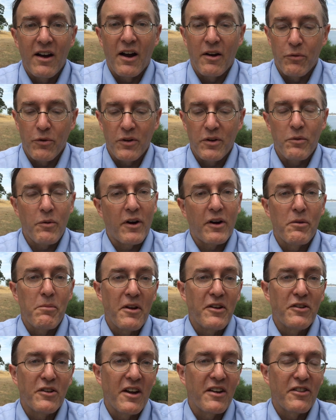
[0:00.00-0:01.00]
I really
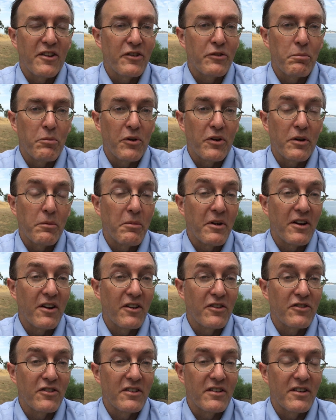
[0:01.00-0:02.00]
recommend you get this book,
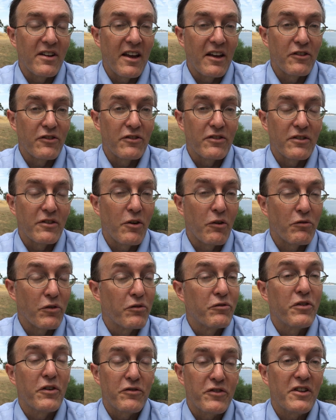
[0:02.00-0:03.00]
because it has
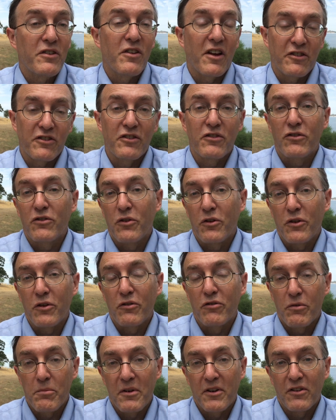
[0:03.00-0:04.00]
over 50 lessons
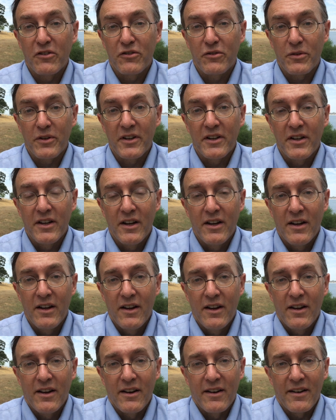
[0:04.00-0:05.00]
learned from industry,
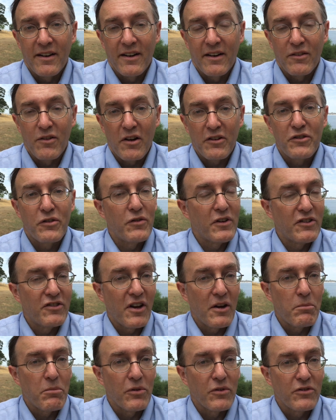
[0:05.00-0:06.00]
lots of
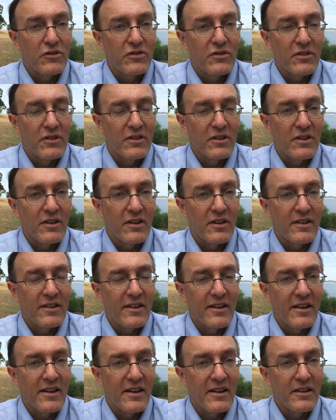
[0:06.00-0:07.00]
examples
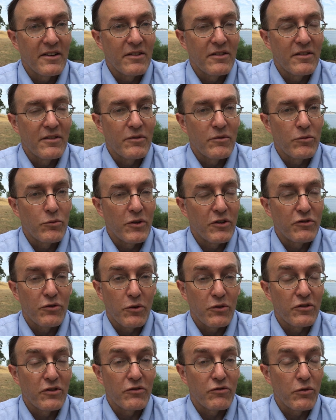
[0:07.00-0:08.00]
and
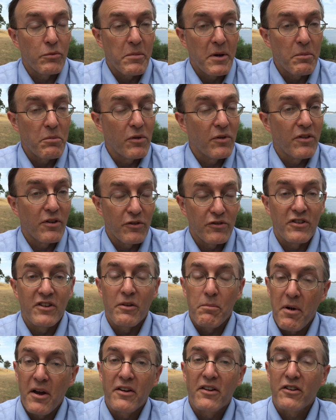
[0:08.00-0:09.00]
resources for people. There's an
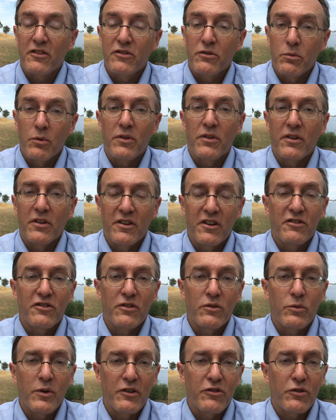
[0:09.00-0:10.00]
appendix with
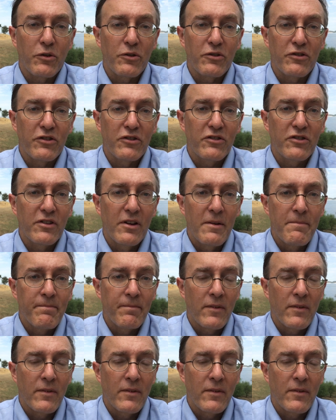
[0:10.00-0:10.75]
additional resources.